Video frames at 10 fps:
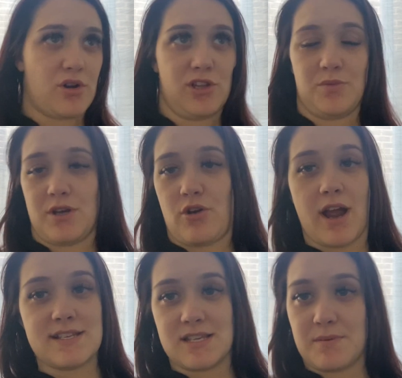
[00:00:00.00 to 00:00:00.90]
a little bit
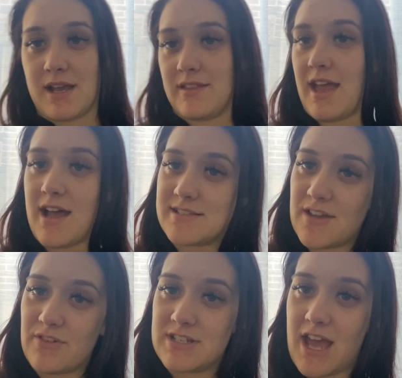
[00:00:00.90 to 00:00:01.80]
crazy being in the house
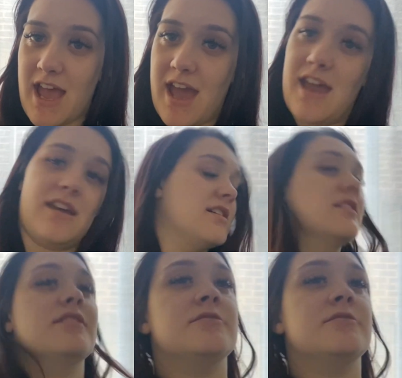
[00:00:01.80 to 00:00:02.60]
every day. And,